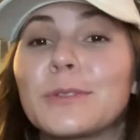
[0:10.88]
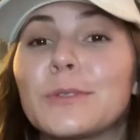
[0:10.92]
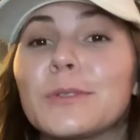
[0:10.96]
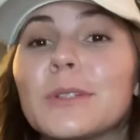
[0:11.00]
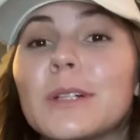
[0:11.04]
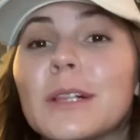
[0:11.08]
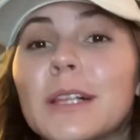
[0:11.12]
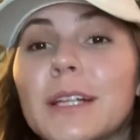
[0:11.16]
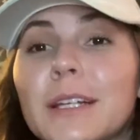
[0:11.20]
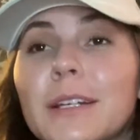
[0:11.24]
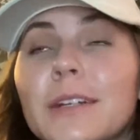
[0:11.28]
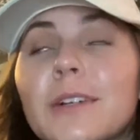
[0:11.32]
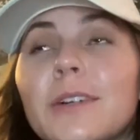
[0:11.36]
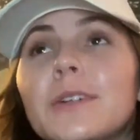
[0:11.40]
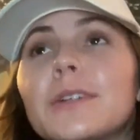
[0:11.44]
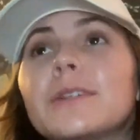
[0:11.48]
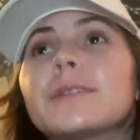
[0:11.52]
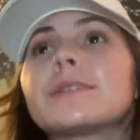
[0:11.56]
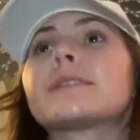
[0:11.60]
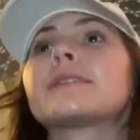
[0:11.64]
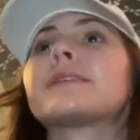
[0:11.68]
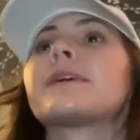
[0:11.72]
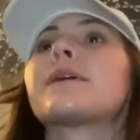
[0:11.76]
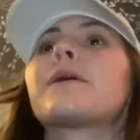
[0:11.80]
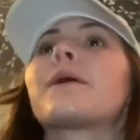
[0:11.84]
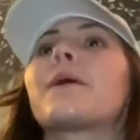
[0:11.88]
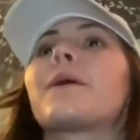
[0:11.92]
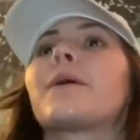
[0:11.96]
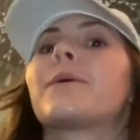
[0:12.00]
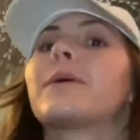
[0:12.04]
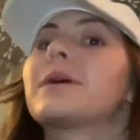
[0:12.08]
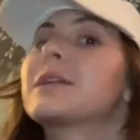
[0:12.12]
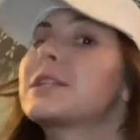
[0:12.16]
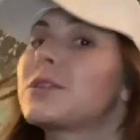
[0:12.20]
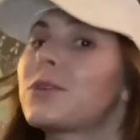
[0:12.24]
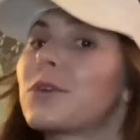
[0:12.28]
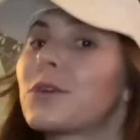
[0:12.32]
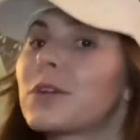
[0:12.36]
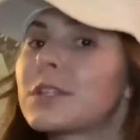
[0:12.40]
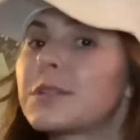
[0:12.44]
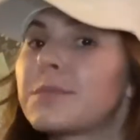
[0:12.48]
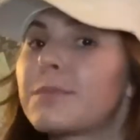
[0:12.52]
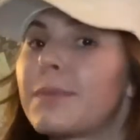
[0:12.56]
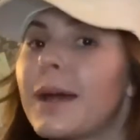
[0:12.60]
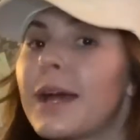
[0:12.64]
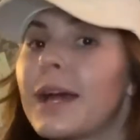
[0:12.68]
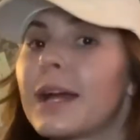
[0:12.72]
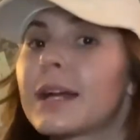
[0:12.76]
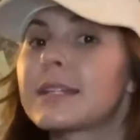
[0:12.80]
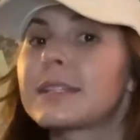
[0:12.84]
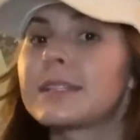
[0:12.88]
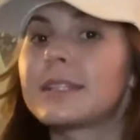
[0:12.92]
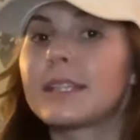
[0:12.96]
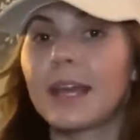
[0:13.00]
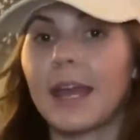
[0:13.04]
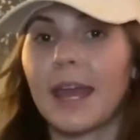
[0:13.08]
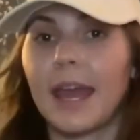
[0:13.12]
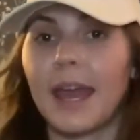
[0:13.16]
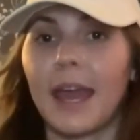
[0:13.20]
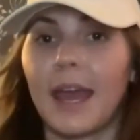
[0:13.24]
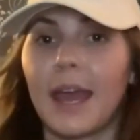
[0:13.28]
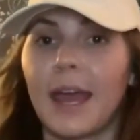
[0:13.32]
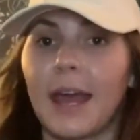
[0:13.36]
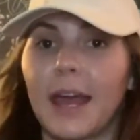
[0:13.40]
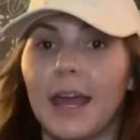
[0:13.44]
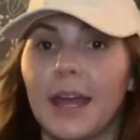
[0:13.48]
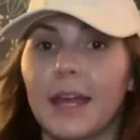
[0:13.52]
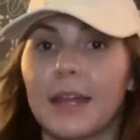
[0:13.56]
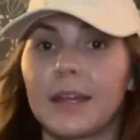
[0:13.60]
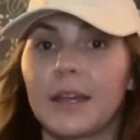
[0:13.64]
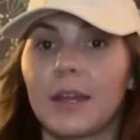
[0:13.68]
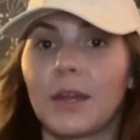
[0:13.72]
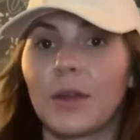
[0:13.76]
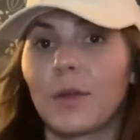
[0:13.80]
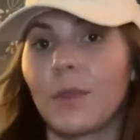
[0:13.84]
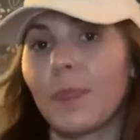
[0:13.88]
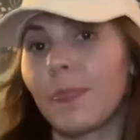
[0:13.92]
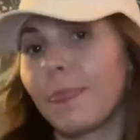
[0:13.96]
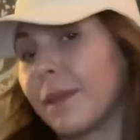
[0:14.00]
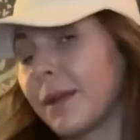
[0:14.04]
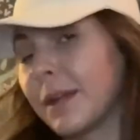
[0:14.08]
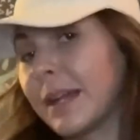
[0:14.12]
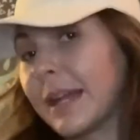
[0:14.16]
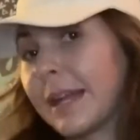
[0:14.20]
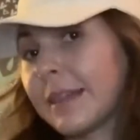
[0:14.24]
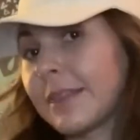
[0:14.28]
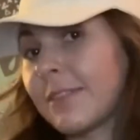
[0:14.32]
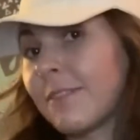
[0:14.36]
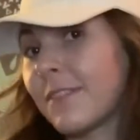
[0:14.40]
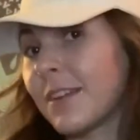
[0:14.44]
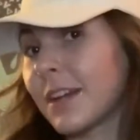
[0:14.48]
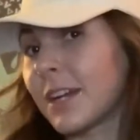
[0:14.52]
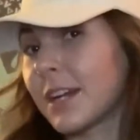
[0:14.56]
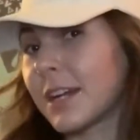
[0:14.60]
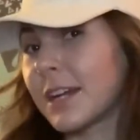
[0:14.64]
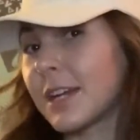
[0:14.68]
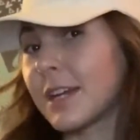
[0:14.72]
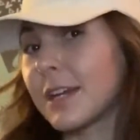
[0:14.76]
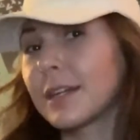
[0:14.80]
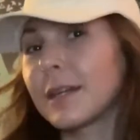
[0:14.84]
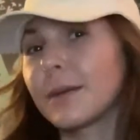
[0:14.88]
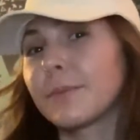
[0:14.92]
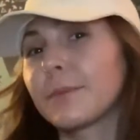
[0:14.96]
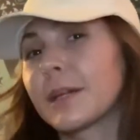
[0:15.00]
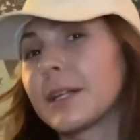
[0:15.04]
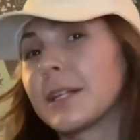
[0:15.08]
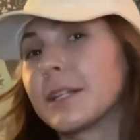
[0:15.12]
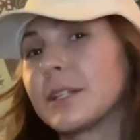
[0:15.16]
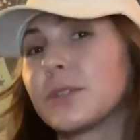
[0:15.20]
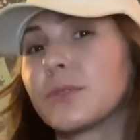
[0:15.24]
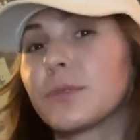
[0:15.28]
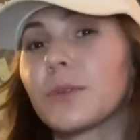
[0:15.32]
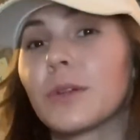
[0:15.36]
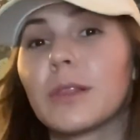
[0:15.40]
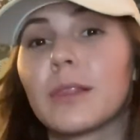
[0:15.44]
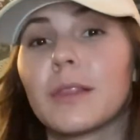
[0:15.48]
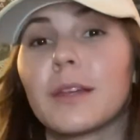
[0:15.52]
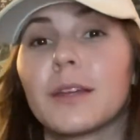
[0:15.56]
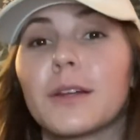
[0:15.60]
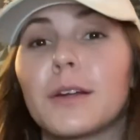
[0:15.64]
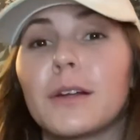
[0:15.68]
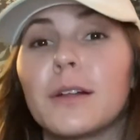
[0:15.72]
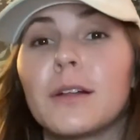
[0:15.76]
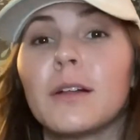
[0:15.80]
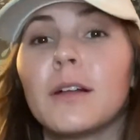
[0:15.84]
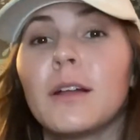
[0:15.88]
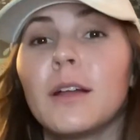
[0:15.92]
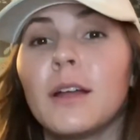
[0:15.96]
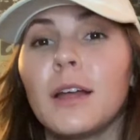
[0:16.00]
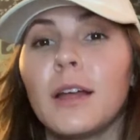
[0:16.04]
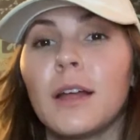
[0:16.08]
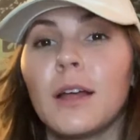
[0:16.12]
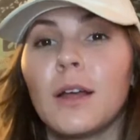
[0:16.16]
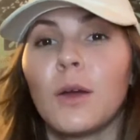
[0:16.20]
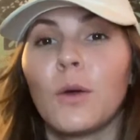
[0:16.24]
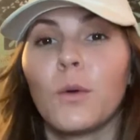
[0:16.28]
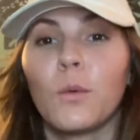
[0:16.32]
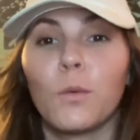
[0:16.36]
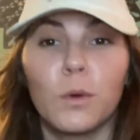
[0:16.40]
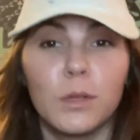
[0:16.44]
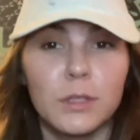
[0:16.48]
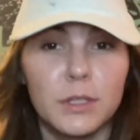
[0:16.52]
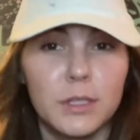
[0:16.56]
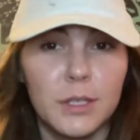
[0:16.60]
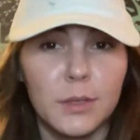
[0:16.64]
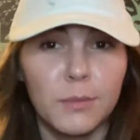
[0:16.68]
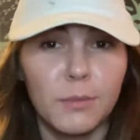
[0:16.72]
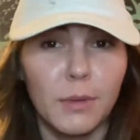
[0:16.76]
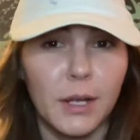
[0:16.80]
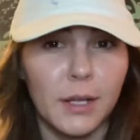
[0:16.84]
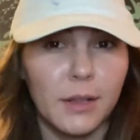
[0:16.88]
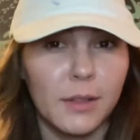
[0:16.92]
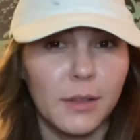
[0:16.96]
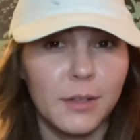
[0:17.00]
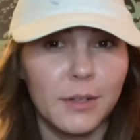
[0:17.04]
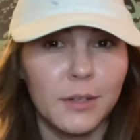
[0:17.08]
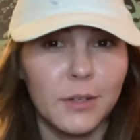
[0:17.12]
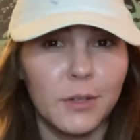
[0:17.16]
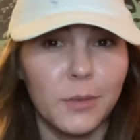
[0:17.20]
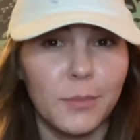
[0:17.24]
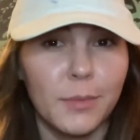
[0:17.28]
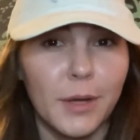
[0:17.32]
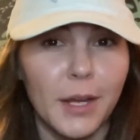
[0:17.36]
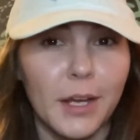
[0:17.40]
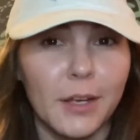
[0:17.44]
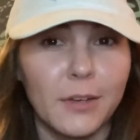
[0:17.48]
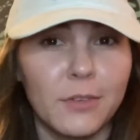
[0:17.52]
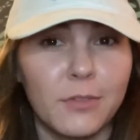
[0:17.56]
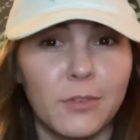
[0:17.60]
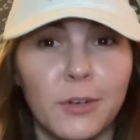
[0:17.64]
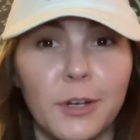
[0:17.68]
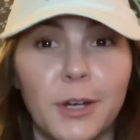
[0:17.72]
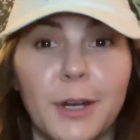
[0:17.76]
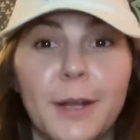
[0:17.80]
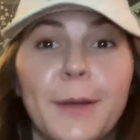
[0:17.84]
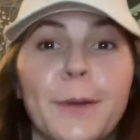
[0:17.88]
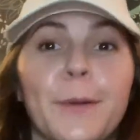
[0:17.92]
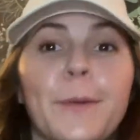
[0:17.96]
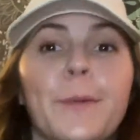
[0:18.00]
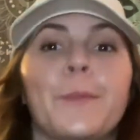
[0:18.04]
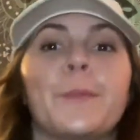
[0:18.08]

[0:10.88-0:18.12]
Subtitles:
school clinicals, what to expect, and then at the very end I'm going to do a little what's in my clinical bag for